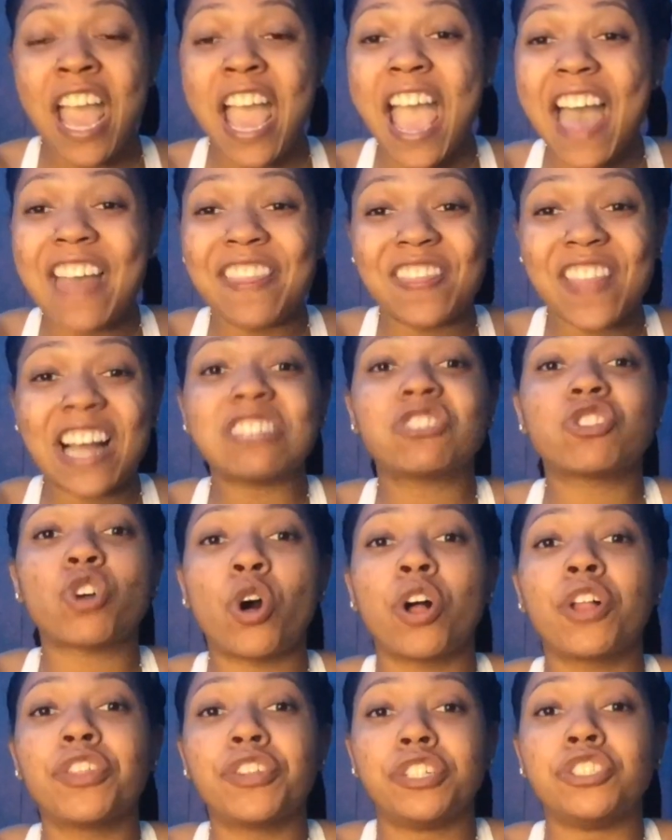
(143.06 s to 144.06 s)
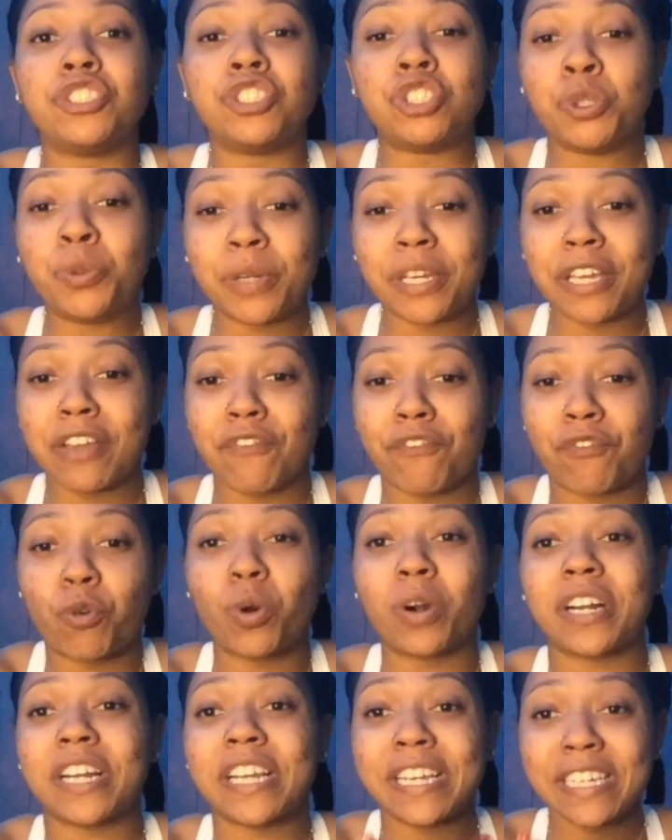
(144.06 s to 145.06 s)
and that's all they're doing
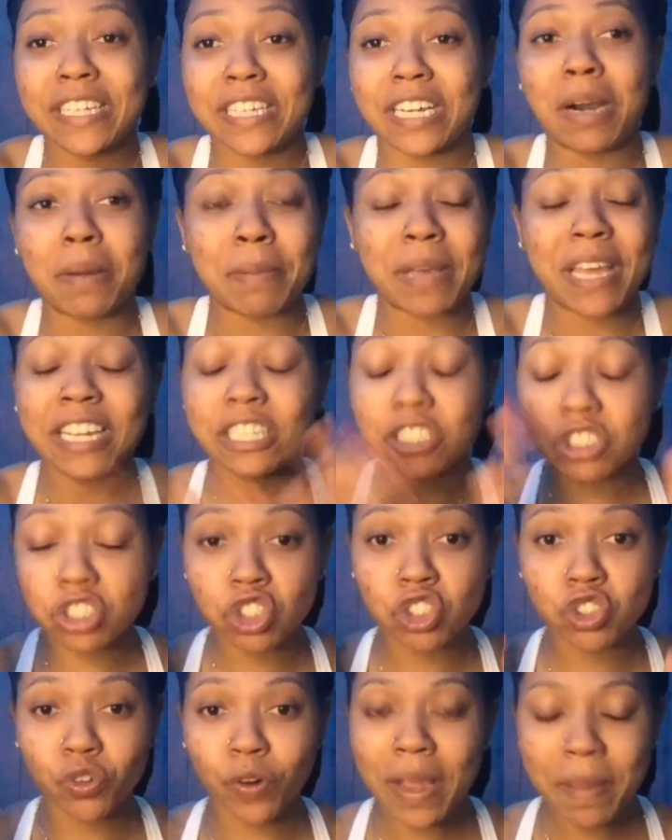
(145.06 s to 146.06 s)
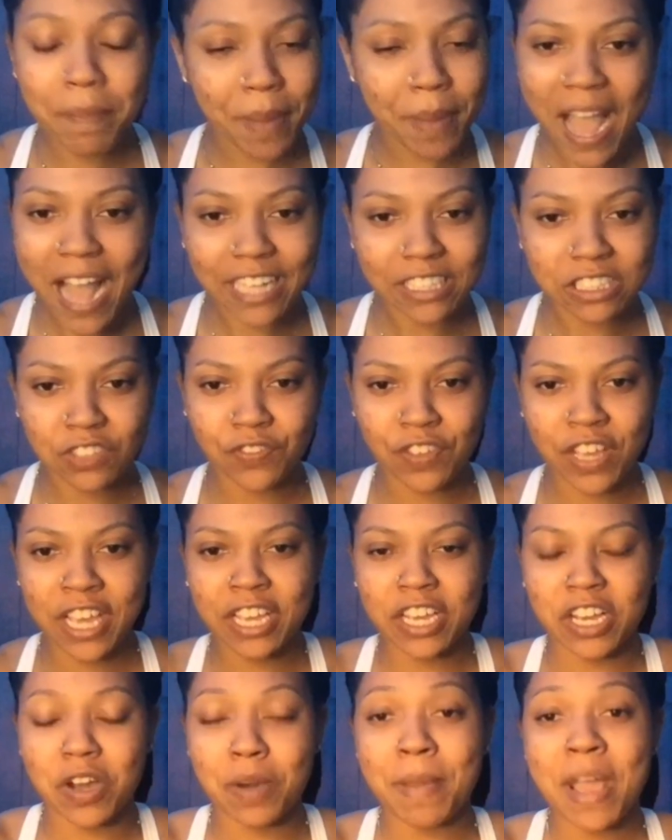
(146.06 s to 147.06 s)
for income, and it's straight passive
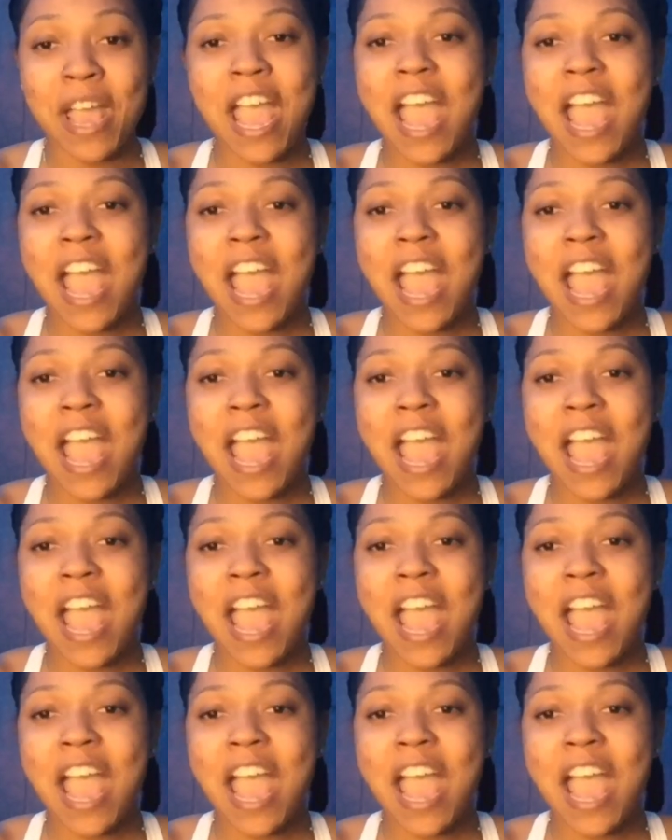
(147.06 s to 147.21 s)
income.